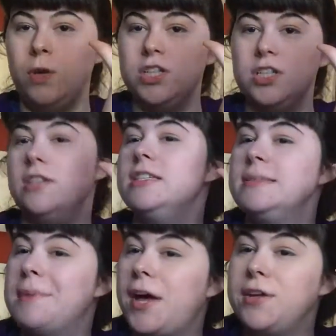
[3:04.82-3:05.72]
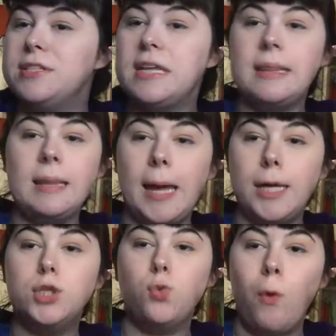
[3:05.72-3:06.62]
which smells
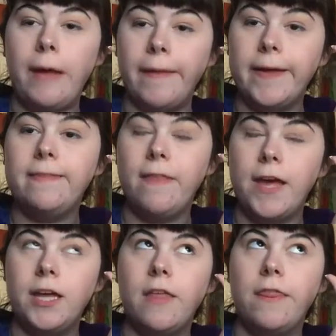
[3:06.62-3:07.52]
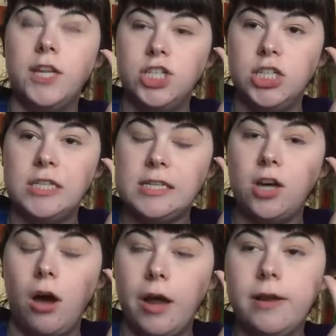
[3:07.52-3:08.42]
like Twilight, thank the Jesus
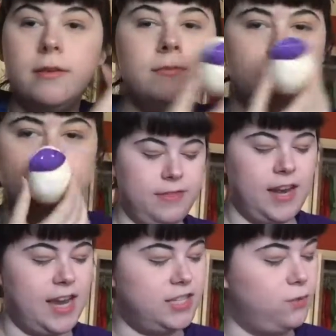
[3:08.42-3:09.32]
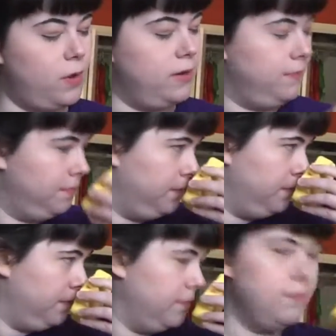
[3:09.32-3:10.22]
God. The next one,
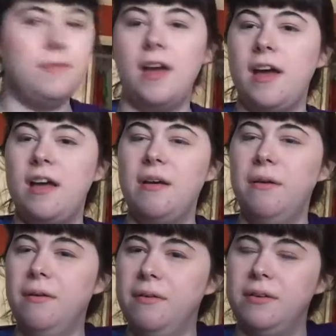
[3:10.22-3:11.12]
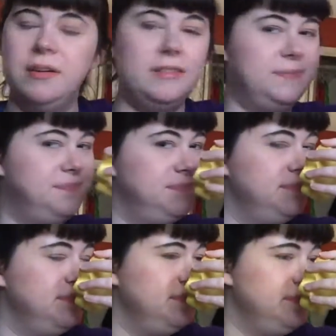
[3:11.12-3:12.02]
ugh,
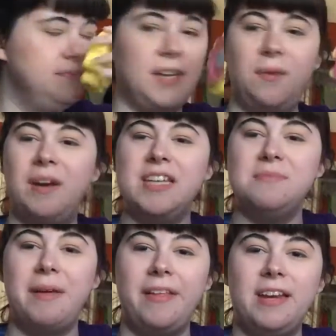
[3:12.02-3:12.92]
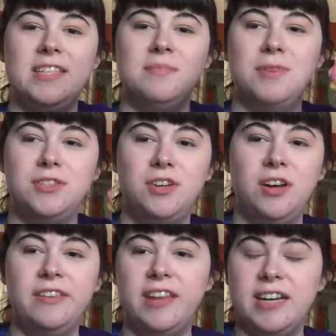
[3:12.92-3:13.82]
like when I smell it, it smells
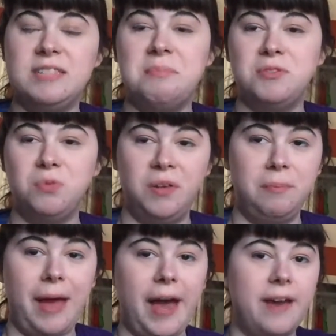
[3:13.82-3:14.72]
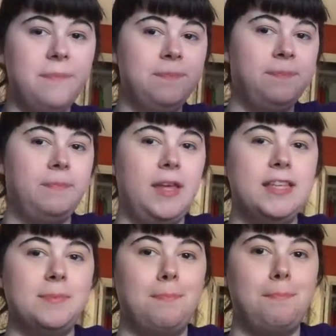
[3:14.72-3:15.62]
good, then it smells really bad.
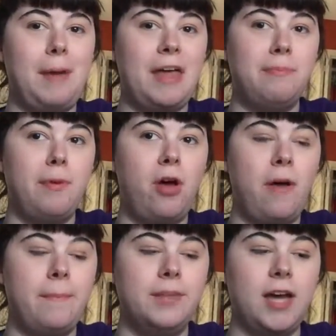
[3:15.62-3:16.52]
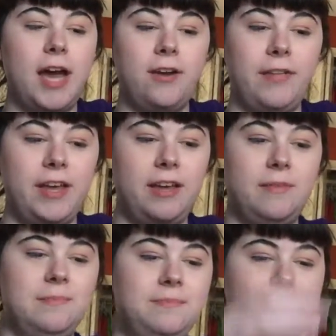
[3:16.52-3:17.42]
It's a bath bomb. I don't like it.